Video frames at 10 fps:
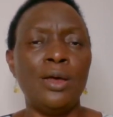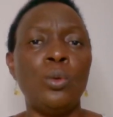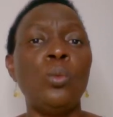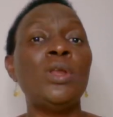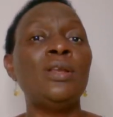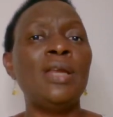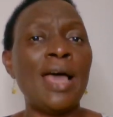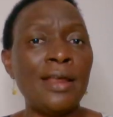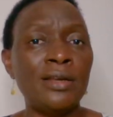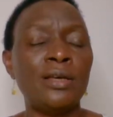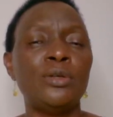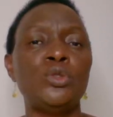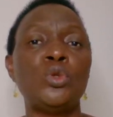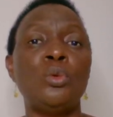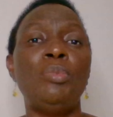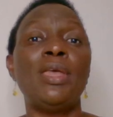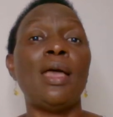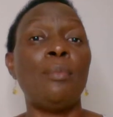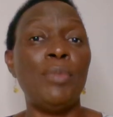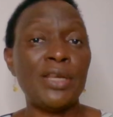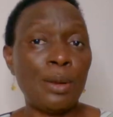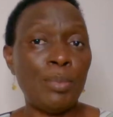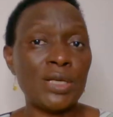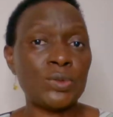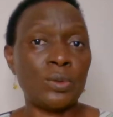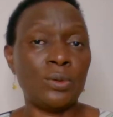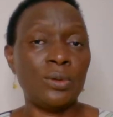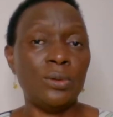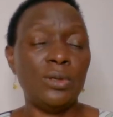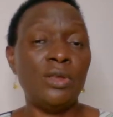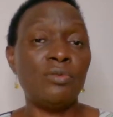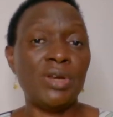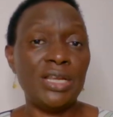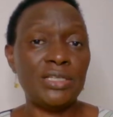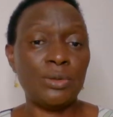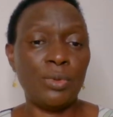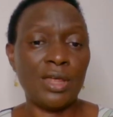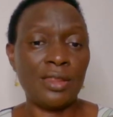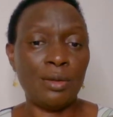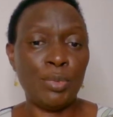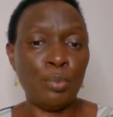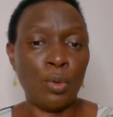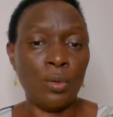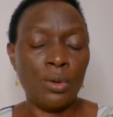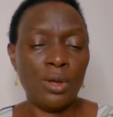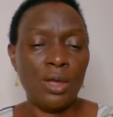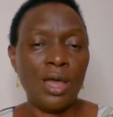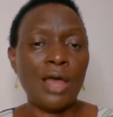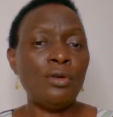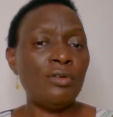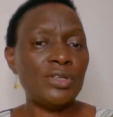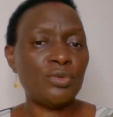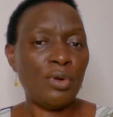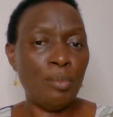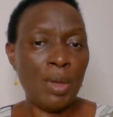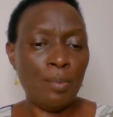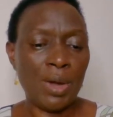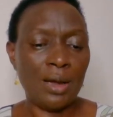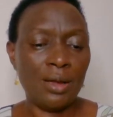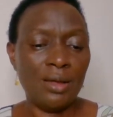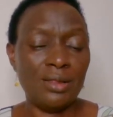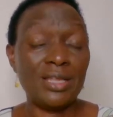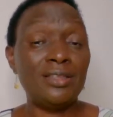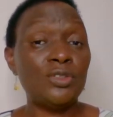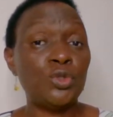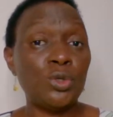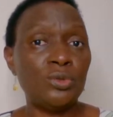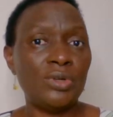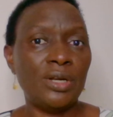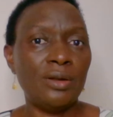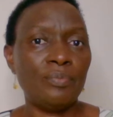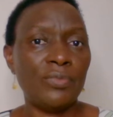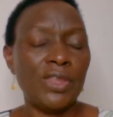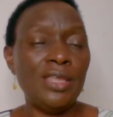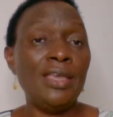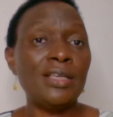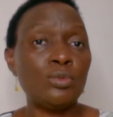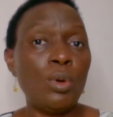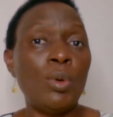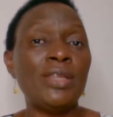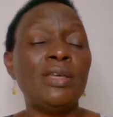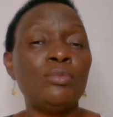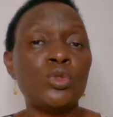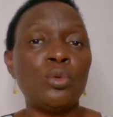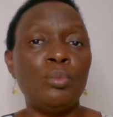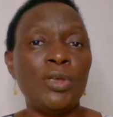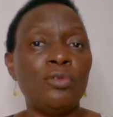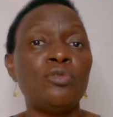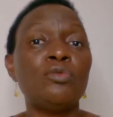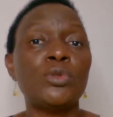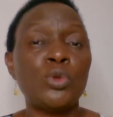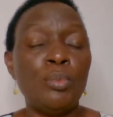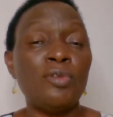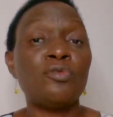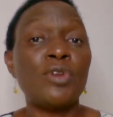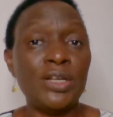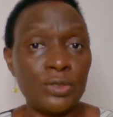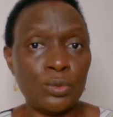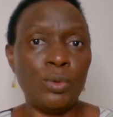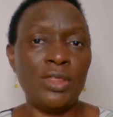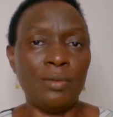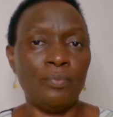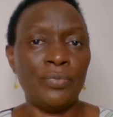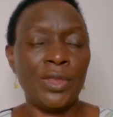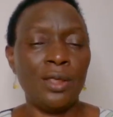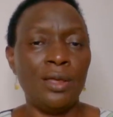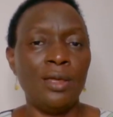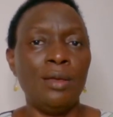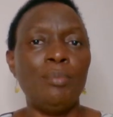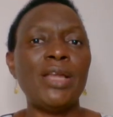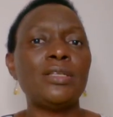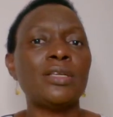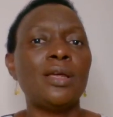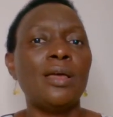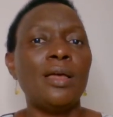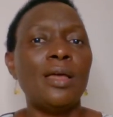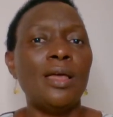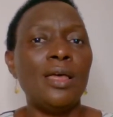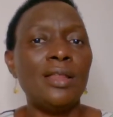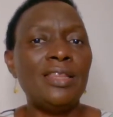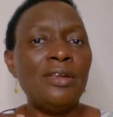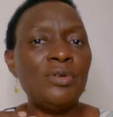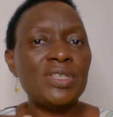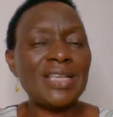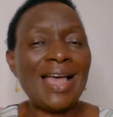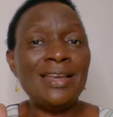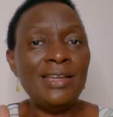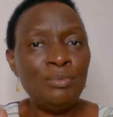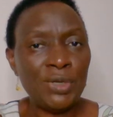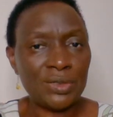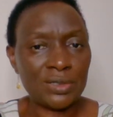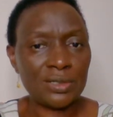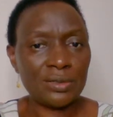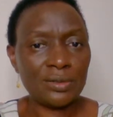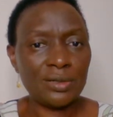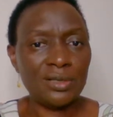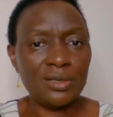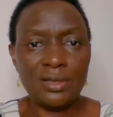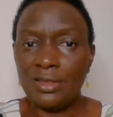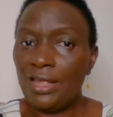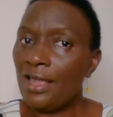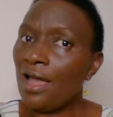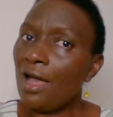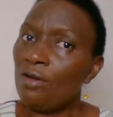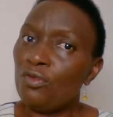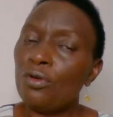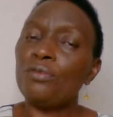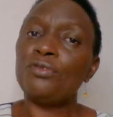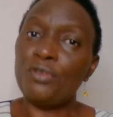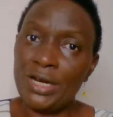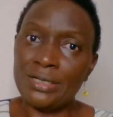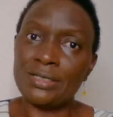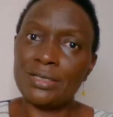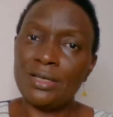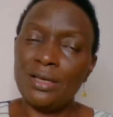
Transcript: will learn to be a better person in relating with other people. And always remember that these children, yes, we want them to be to be friends with them, but there is a limit. They have friends.